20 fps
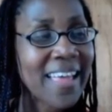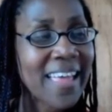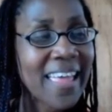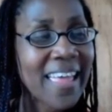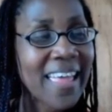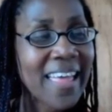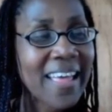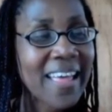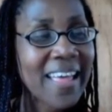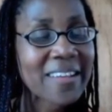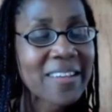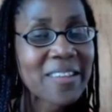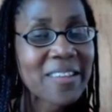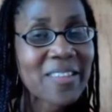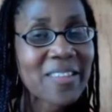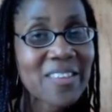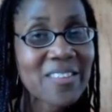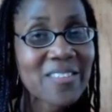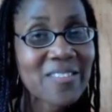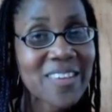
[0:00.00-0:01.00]
And
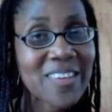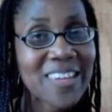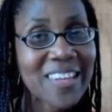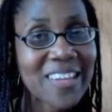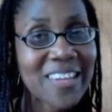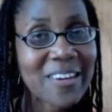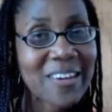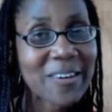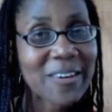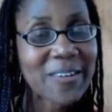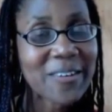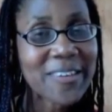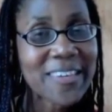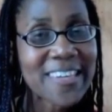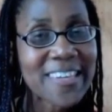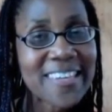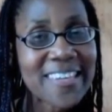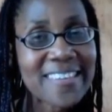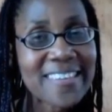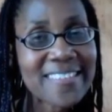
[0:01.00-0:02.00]
this video
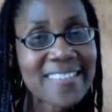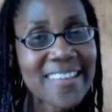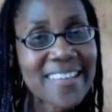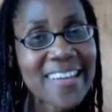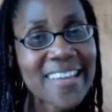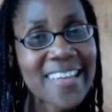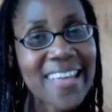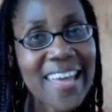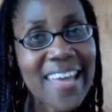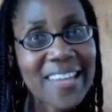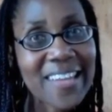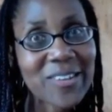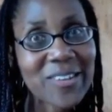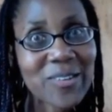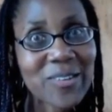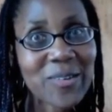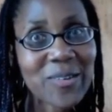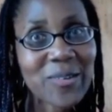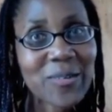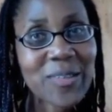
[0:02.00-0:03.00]
is
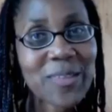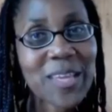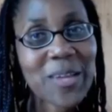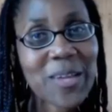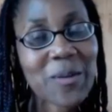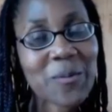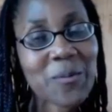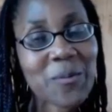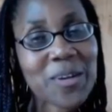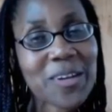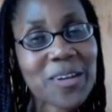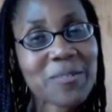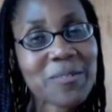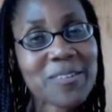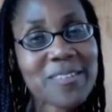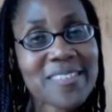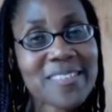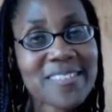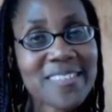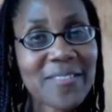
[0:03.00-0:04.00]
dedicated to the
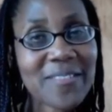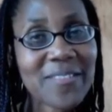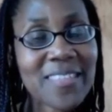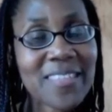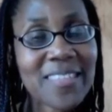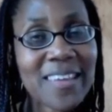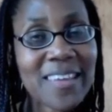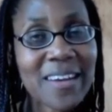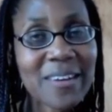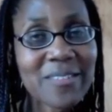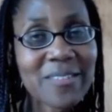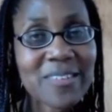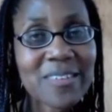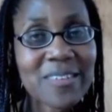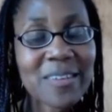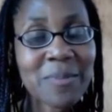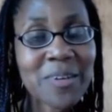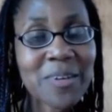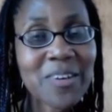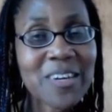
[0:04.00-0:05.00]

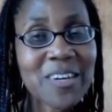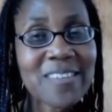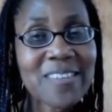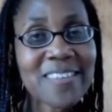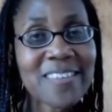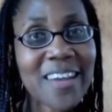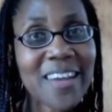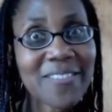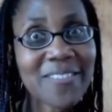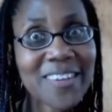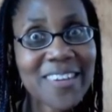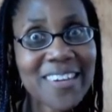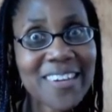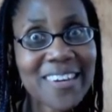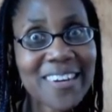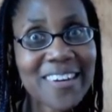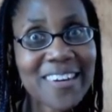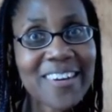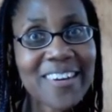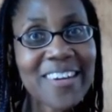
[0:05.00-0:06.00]
107,000 Americans every
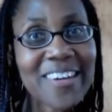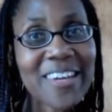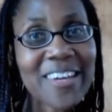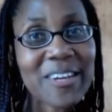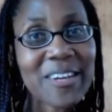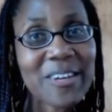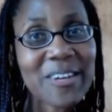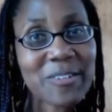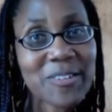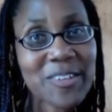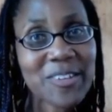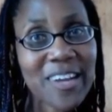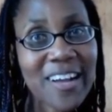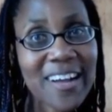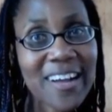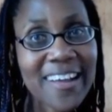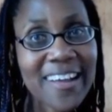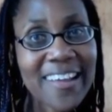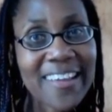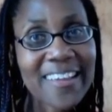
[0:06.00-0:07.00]
year who
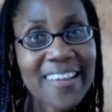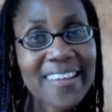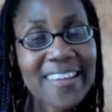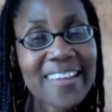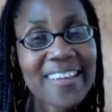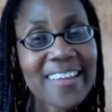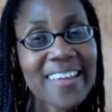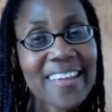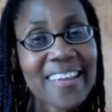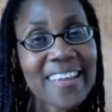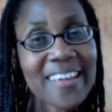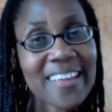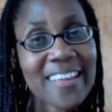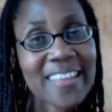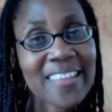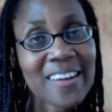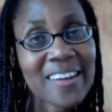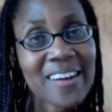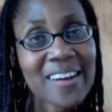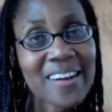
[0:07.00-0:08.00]
die
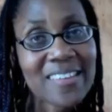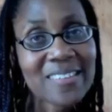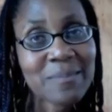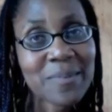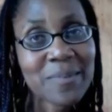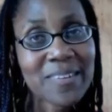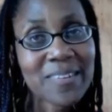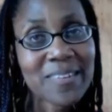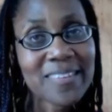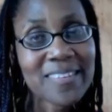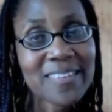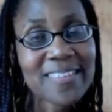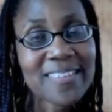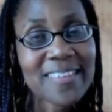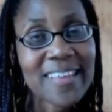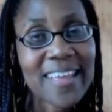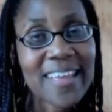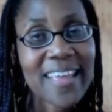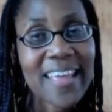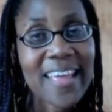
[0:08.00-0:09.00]
in the hospitals
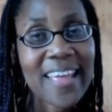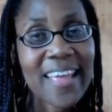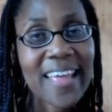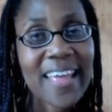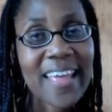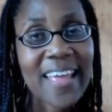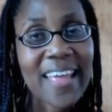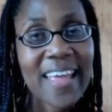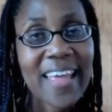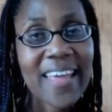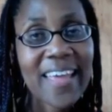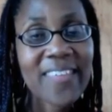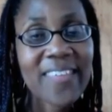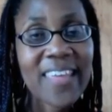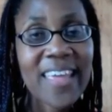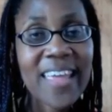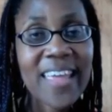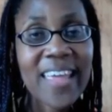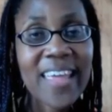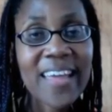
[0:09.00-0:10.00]
at
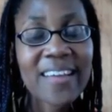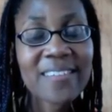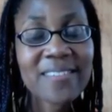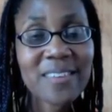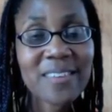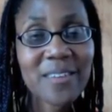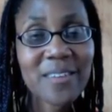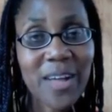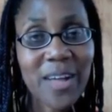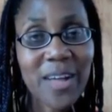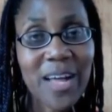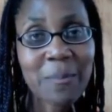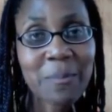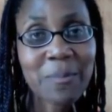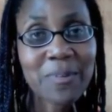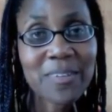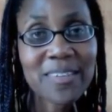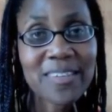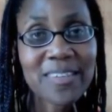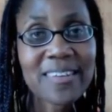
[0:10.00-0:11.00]
the hands of
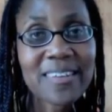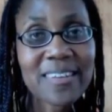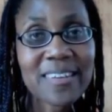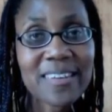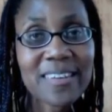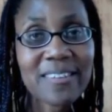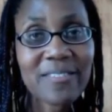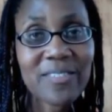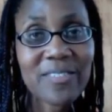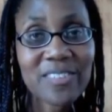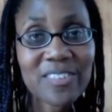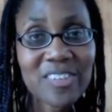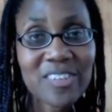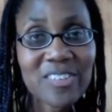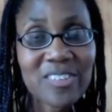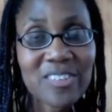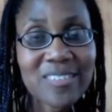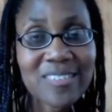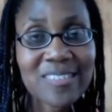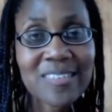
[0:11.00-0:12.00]
competent
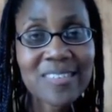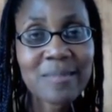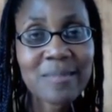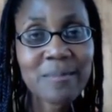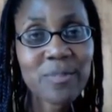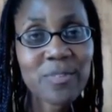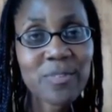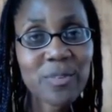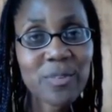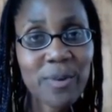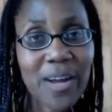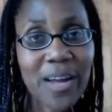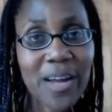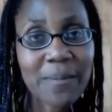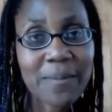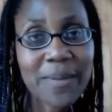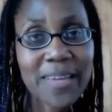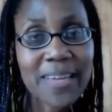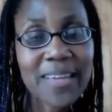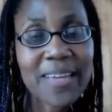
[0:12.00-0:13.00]
physicians
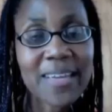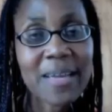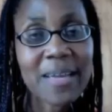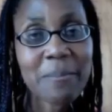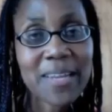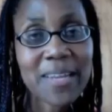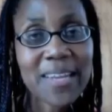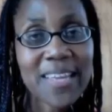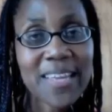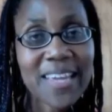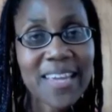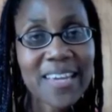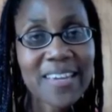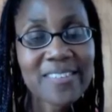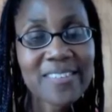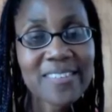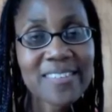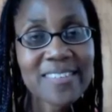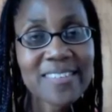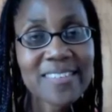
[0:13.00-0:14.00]
prescribing
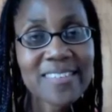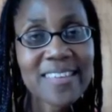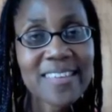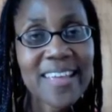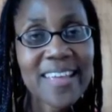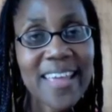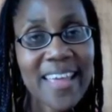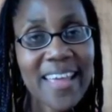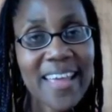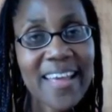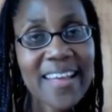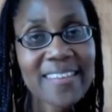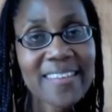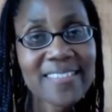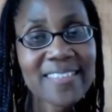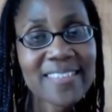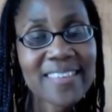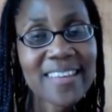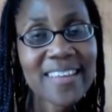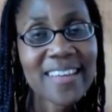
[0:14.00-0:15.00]
medications as